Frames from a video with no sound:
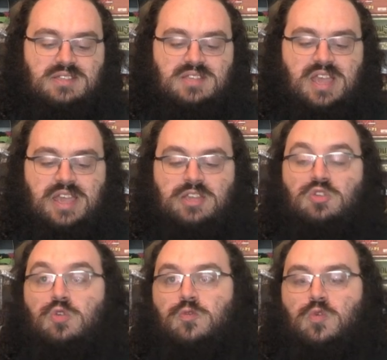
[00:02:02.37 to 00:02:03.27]
is a
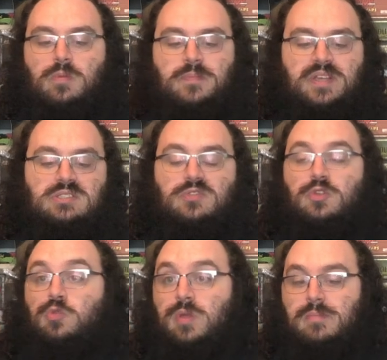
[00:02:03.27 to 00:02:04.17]
2 4 beast
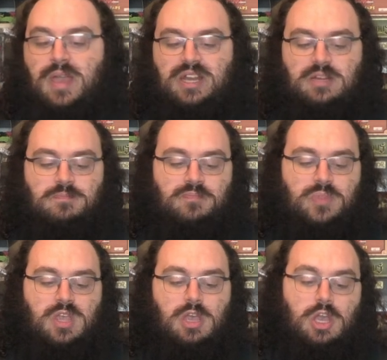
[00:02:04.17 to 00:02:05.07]
for 3 mana.
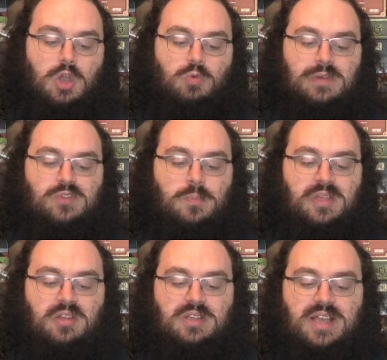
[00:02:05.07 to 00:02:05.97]
Whenever a
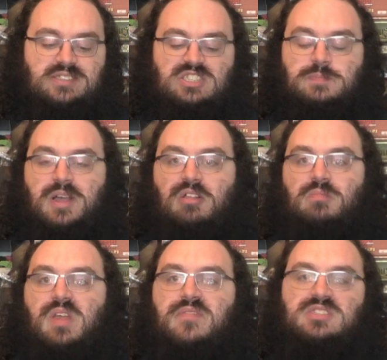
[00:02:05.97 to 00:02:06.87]
player casts a
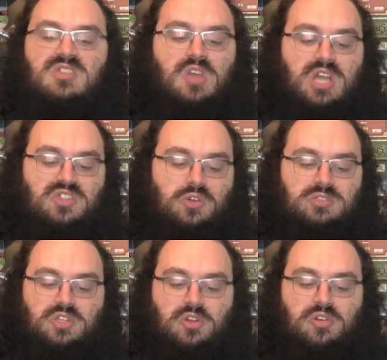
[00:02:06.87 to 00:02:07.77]
spell, if it's not
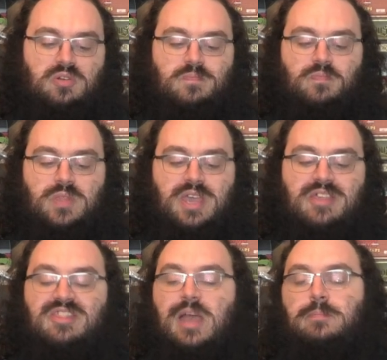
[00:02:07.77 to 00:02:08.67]
their turn,
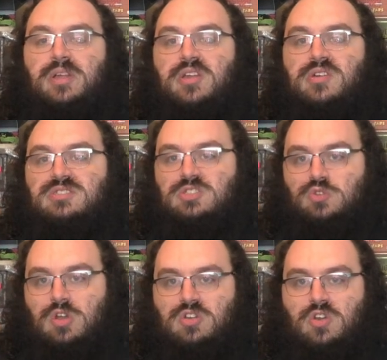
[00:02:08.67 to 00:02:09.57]
that player gets to
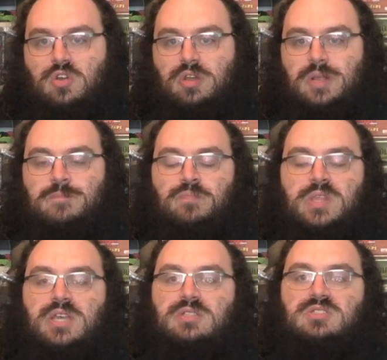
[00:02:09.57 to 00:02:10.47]
draw a card.
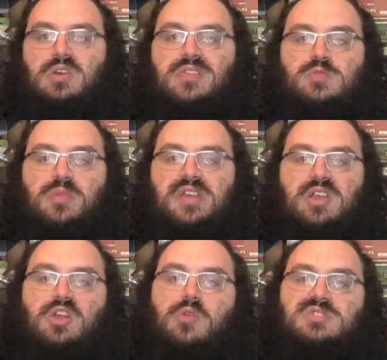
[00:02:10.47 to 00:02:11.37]
So, this really
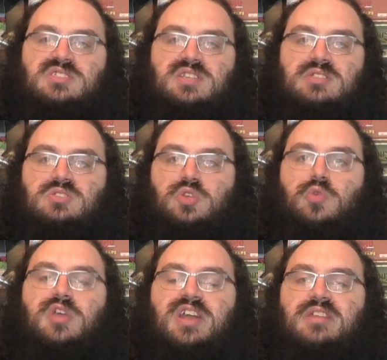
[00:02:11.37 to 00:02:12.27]
encourages us
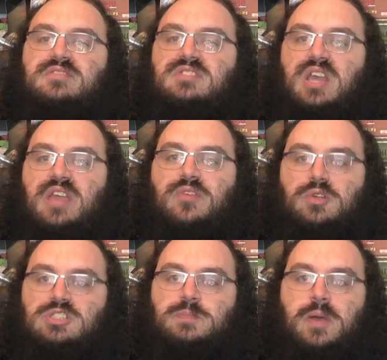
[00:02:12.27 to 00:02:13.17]
to kind of save
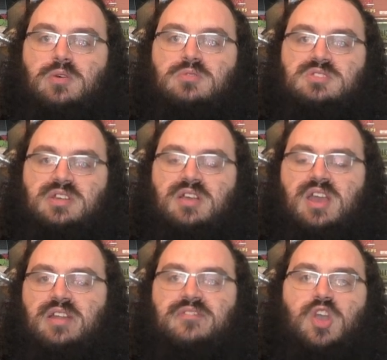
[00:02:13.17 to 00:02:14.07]
our spells to
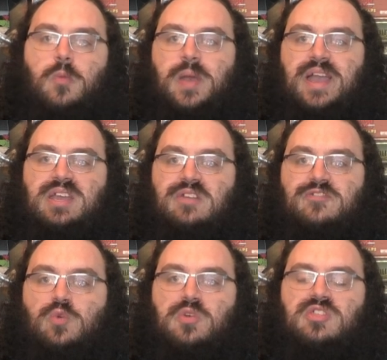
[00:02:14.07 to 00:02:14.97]
kind of go back
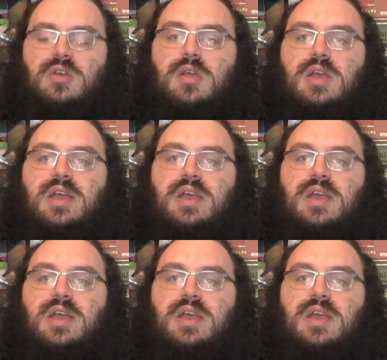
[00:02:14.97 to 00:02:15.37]
and forth